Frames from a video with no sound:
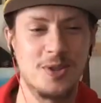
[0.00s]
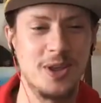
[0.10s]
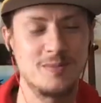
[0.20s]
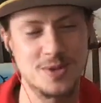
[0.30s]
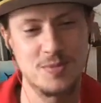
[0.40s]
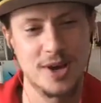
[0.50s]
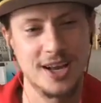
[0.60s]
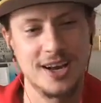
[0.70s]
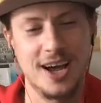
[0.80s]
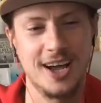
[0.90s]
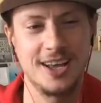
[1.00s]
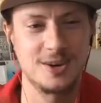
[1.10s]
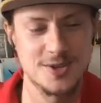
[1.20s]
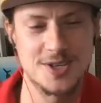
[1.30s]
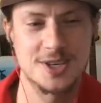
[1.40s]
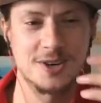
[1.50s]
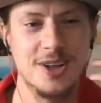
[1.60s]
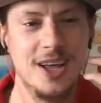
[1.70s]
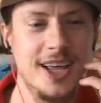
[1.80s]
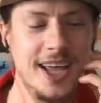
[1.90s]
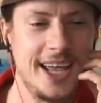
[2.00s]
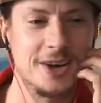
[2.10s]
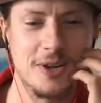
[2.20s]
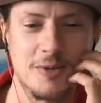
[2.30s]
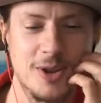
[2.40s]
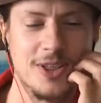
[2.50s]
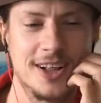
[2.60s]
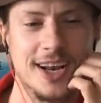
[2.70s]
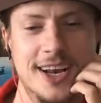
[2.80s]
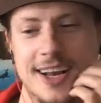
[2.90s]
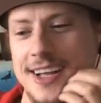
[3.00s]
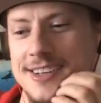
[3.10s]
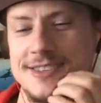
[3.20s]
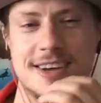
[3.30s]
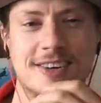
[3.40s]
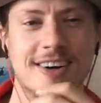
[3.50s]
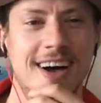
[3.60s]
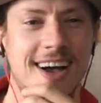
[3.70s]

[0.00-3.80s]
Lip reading: themes, but it'll still handle everything that they need. So